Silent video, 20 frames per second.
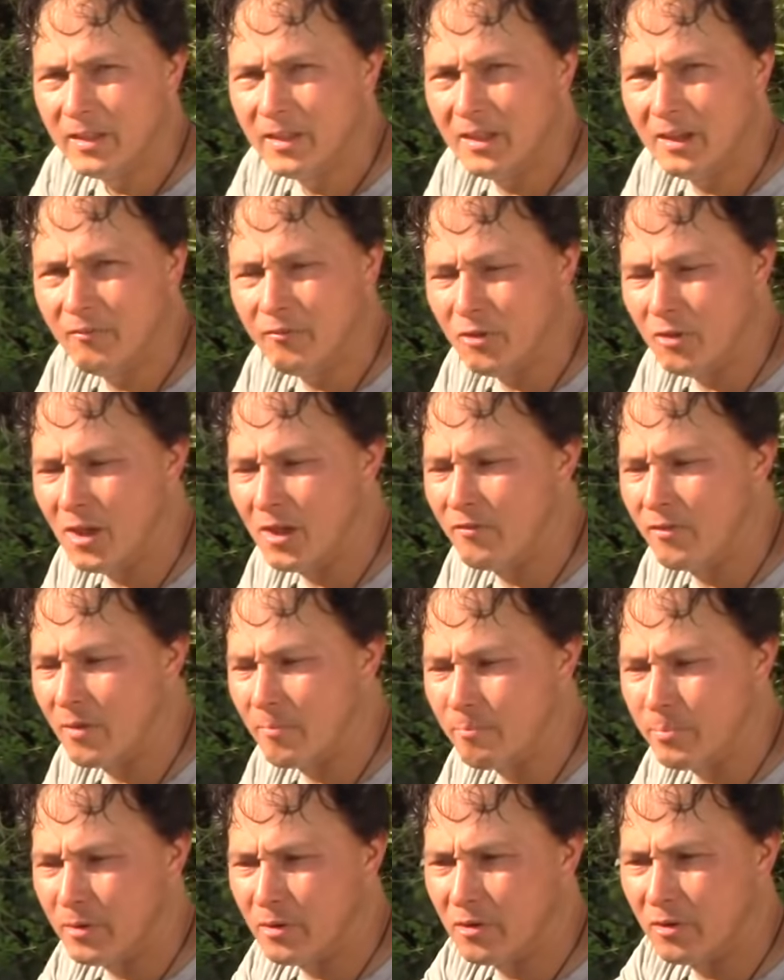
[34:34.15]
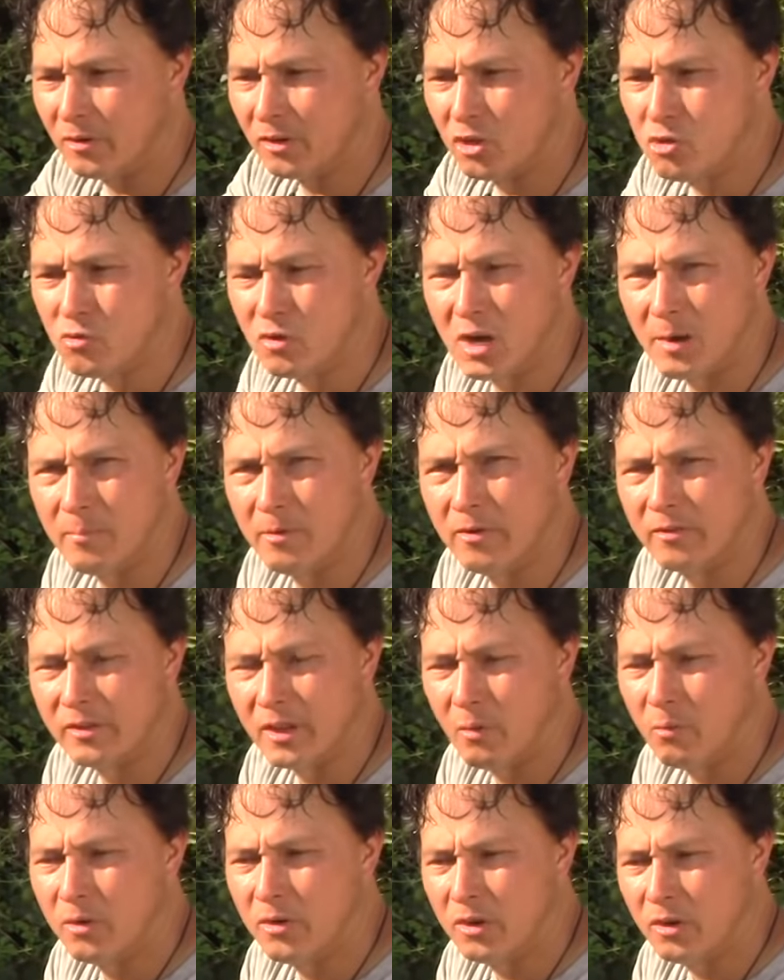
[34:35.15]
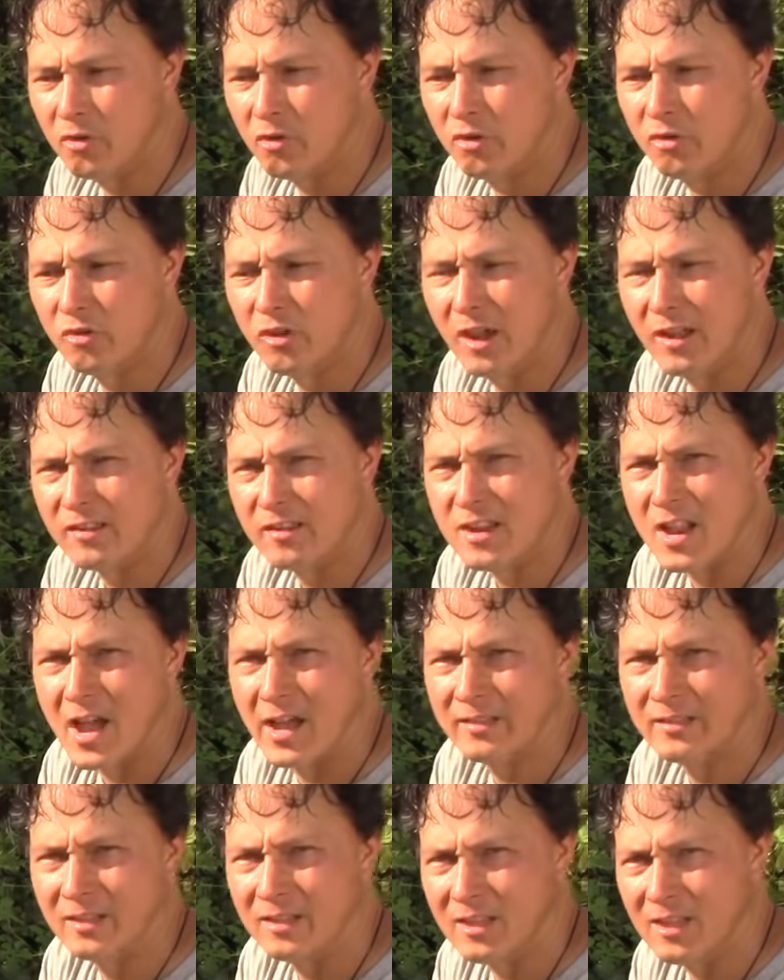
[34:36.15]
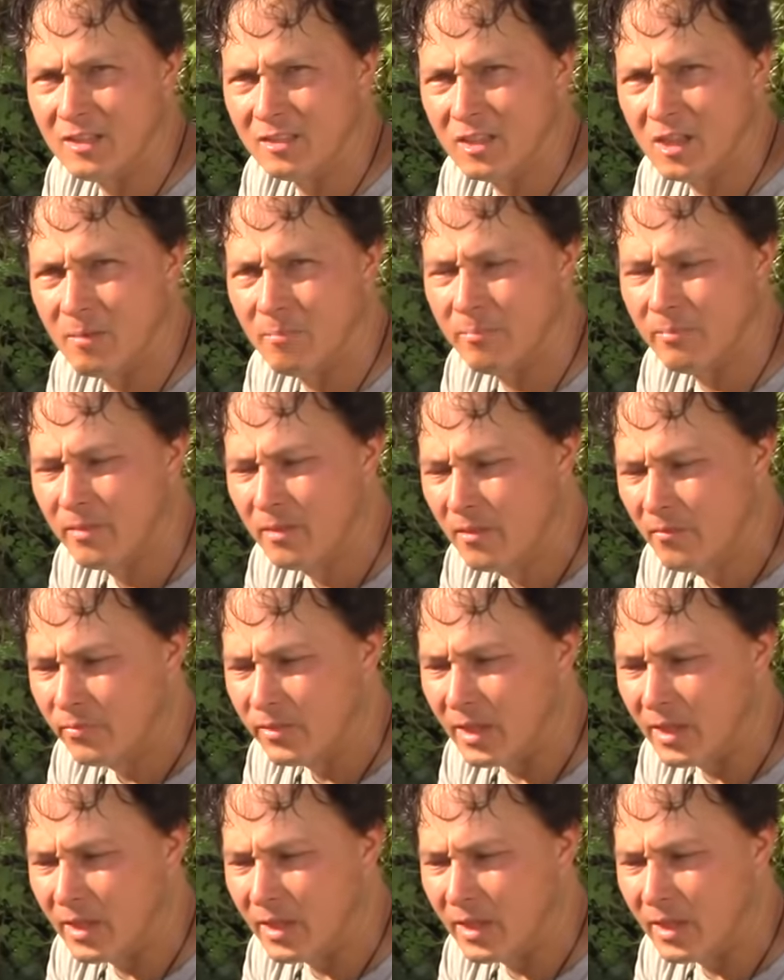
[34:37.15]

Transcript: And if you have bitter cucumbers, I would encourage you guys not to eat them.